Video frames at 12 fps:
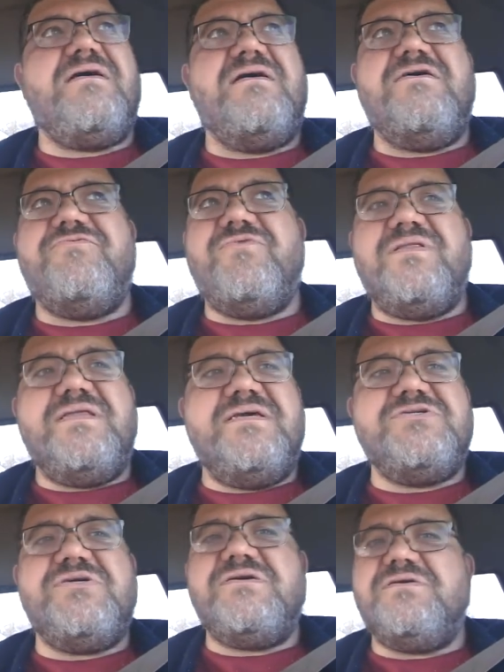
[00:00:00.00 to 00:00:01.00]
of
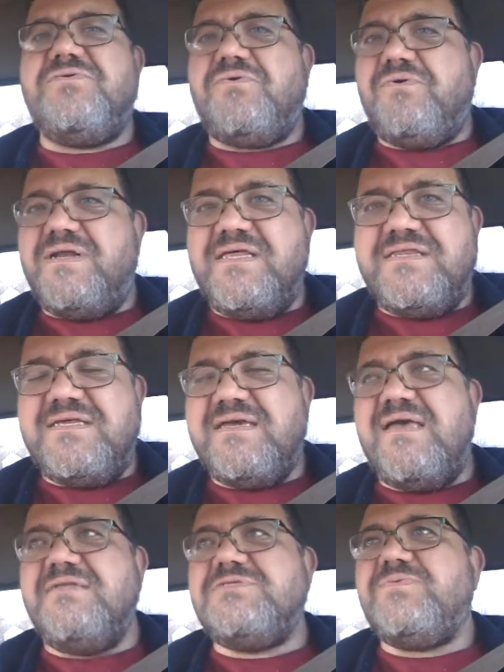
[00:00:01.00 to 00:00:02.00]
religion or anything
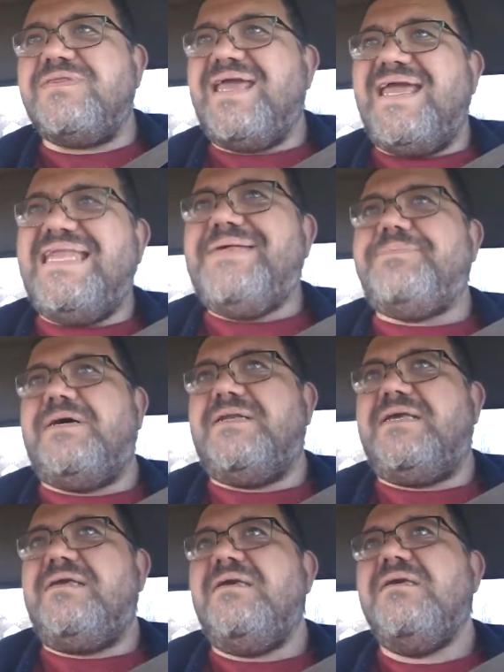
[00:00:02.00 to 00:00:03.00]
else with
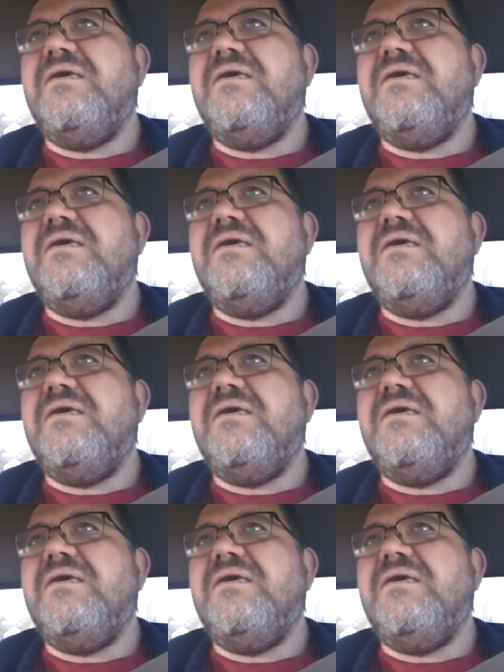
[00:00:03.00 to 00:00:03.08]
anybody.